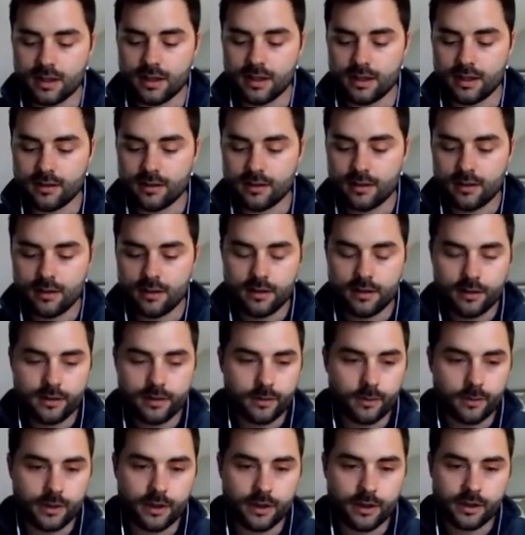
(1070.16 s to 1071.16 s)
you get
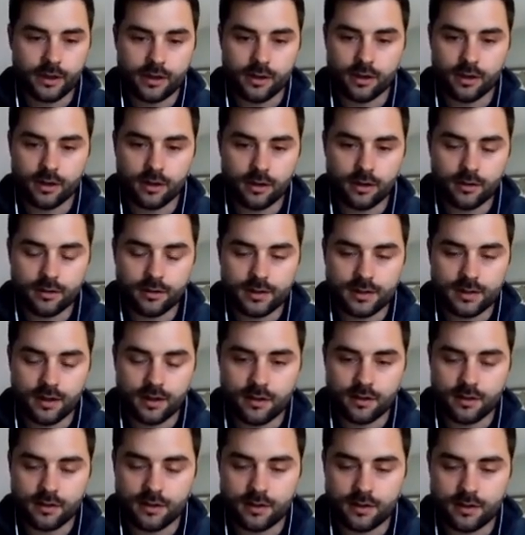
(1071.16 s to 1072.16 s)
to where you're
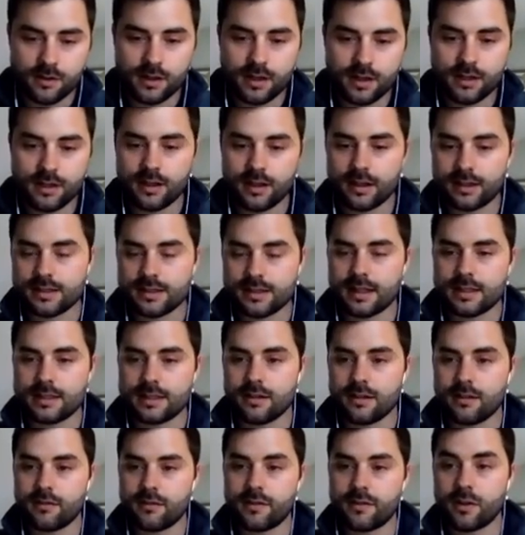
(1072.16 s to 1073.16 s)
starting to get in
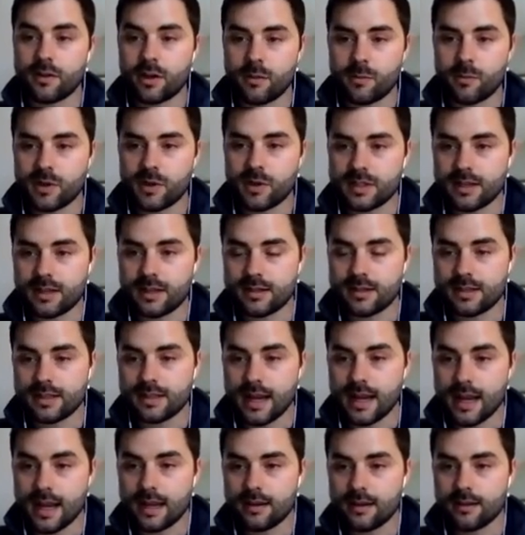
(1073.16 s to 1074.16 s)
excess of 30%
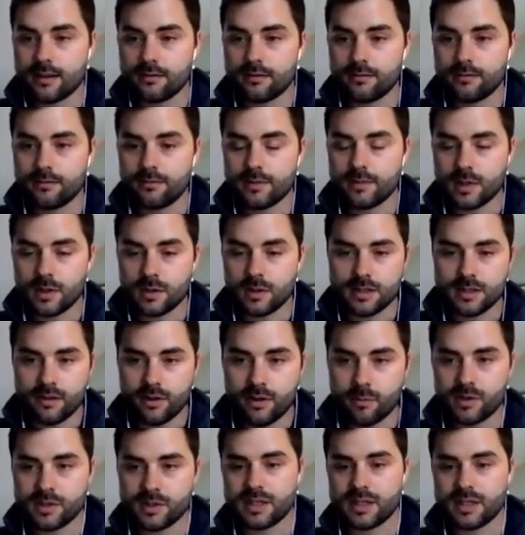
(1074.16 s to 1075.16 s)
sand, so
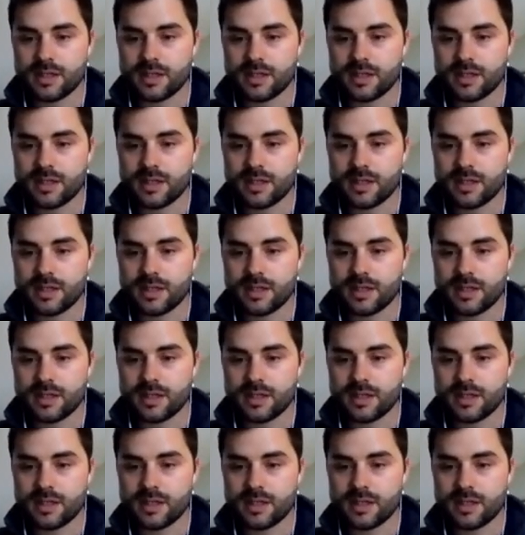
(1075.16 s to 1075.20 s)
70%